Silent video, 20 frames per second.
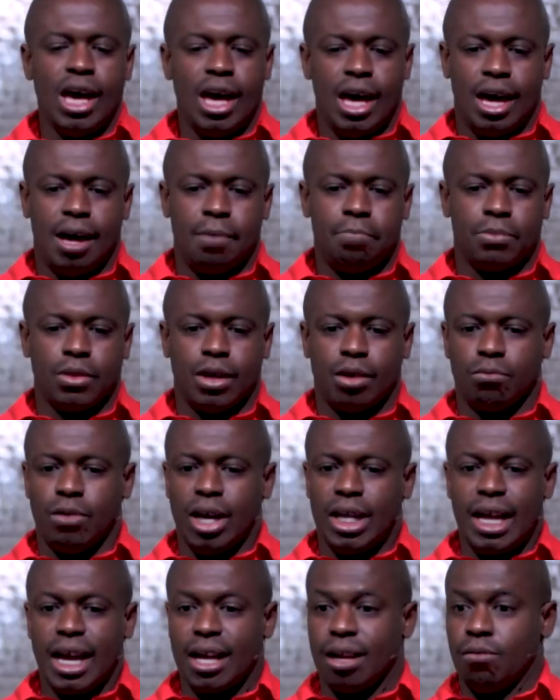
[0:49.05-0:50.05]
where
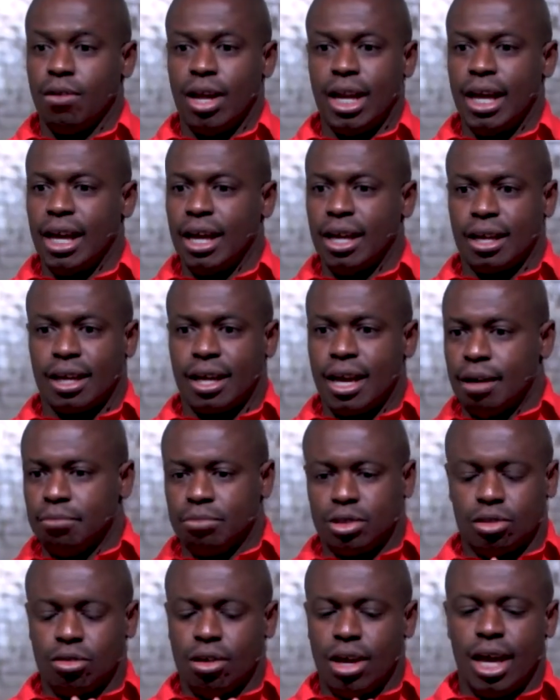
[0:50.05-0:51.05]
that really
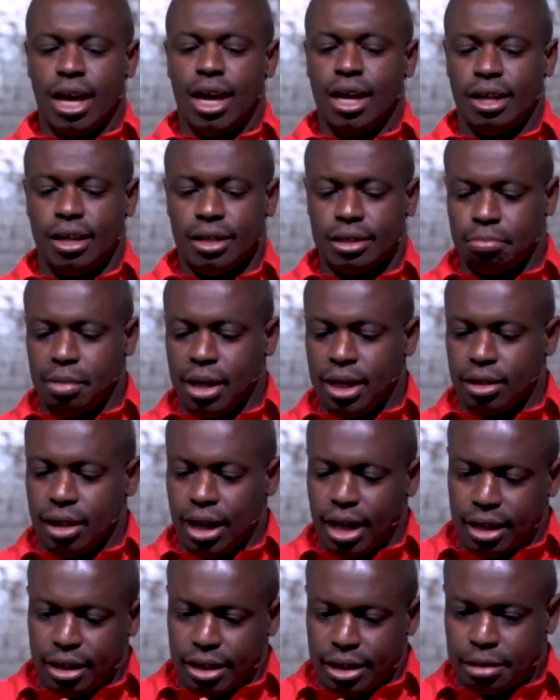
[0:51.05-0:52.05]
comes to a head is
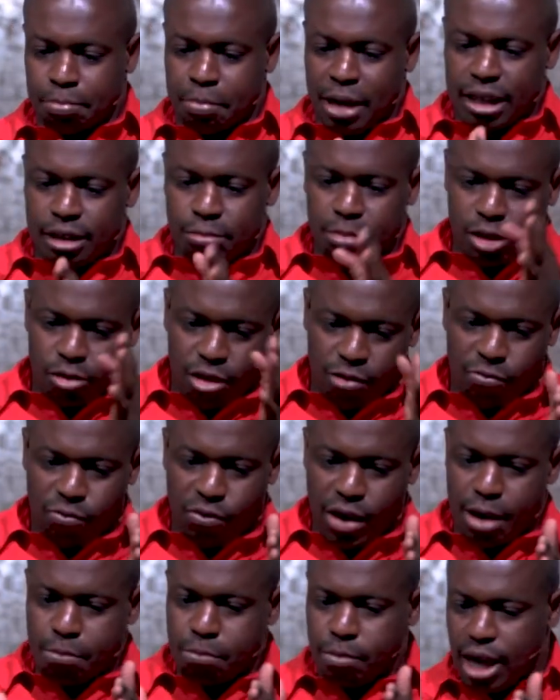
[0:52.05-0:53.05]
in the space between
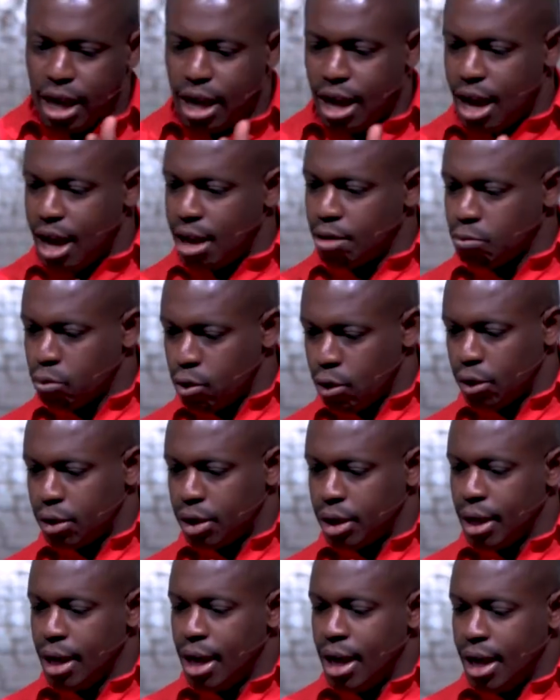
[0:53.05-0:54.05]
family and work.